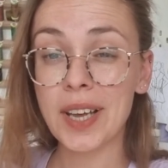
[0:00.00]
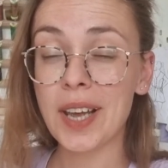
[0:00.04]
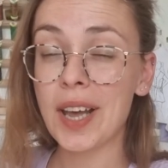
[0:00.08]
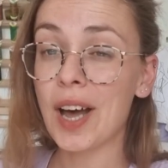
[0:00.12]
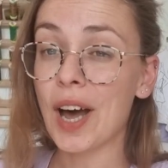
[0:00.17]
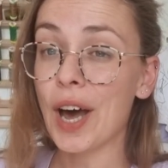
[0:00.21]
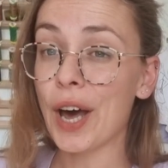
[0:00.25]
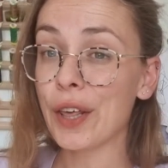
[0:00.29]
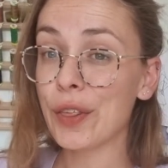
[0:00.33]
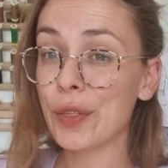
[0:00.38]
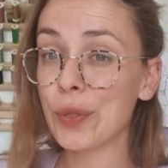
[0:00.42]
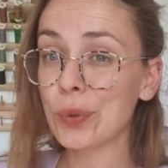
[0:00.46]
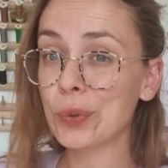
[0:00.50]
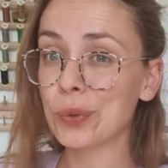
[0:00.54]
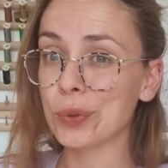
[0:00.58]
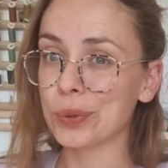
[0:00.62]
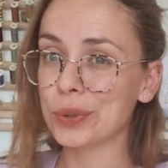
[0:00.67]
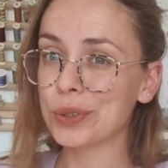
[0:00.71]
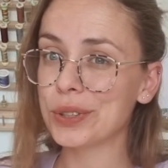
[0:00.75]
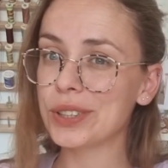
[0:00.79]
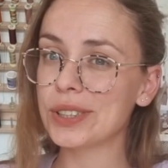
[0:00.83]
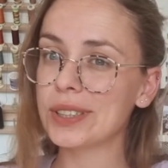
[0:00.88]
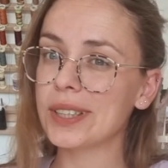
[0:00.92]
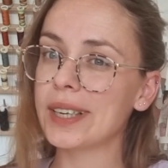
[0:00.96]
I
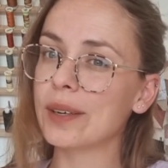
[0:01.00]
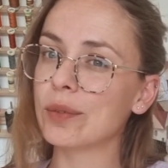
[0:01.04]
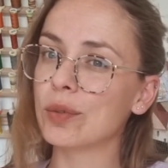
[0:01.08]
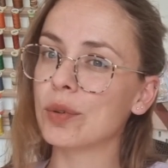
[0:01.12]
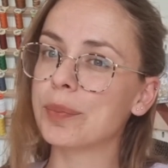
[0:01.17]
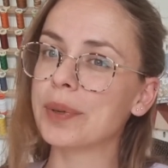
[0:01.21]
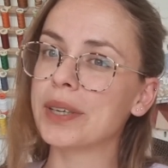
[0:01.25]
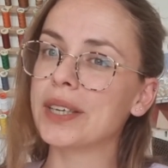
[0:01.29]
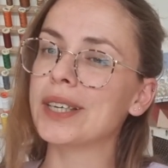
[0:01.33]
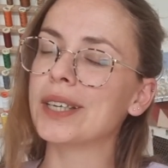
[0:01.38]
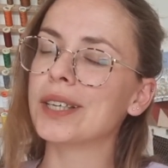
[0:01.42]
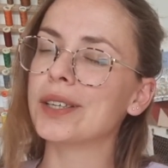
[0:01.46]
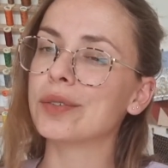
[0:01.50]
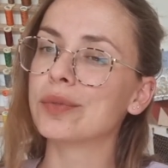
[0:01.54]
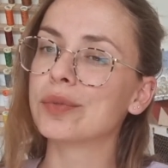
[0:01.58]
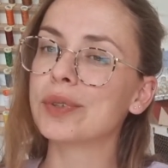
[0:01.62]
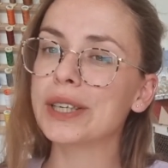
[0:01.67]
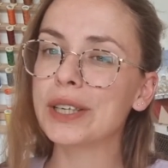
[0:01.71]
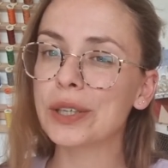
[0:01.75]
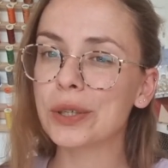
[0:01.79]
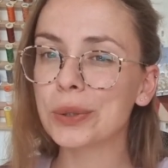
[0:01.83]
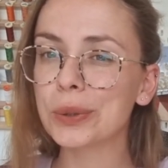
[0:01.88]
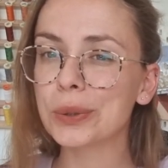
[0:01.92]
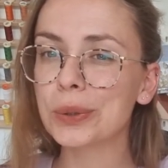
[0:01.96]
thought it would be
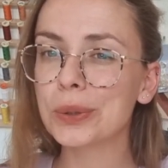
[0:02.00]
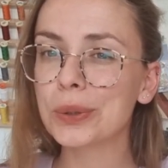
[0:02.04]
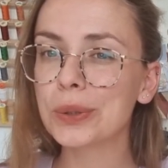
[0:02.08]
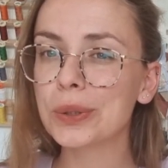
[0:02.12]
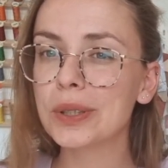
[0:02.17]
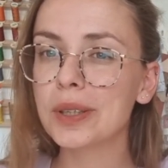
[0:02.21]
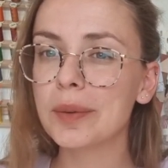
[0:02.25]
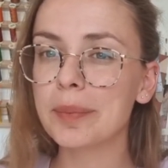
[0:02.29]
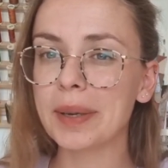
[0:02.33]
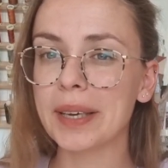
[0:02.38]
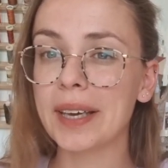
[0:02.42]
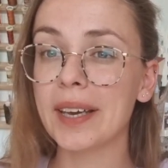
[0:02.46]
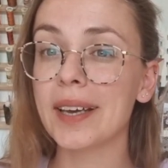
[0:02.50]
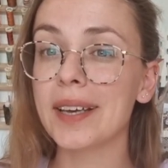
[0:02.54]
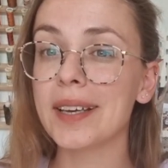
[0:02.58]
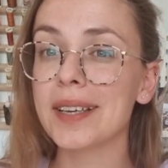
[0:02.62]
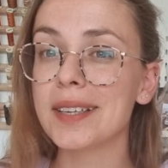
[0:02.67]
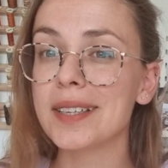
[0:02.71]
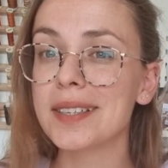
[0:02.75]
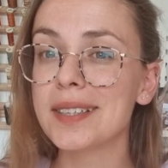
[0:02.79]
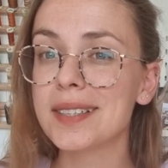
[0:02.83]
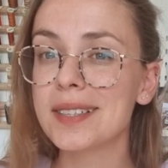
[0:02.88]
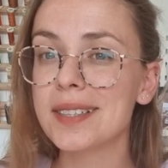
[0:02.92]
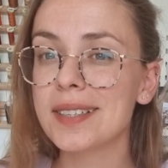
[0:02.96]
really cool
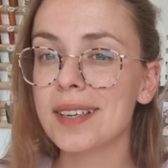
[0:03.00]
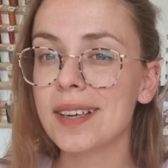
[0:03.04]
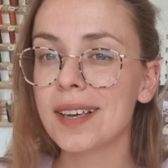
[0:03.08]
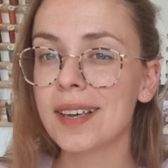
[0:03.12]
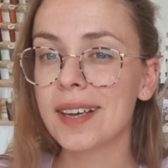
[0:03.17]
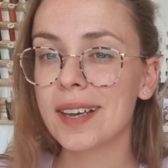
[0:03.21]
because